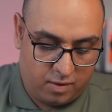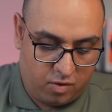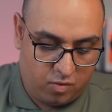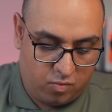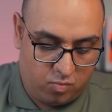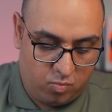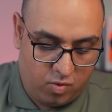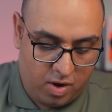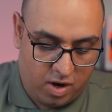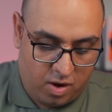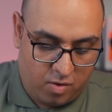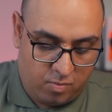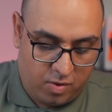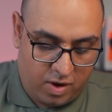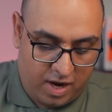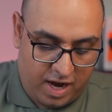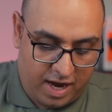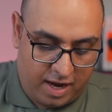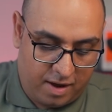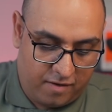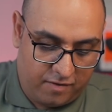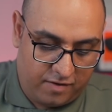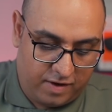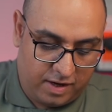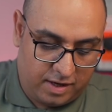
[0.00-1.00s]
where we
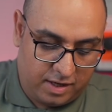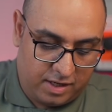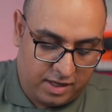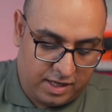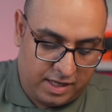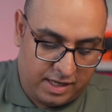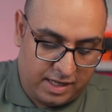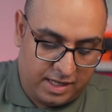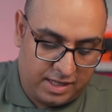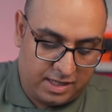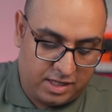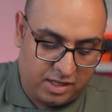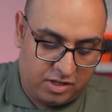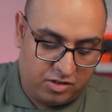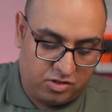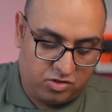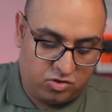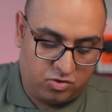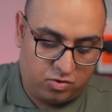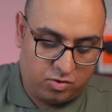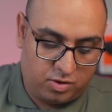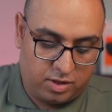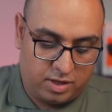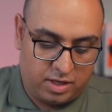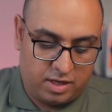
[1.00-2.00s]
have the cleaning
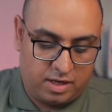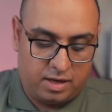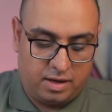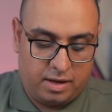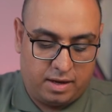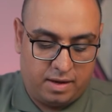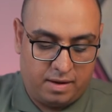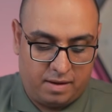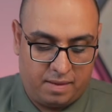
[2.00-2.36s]
history,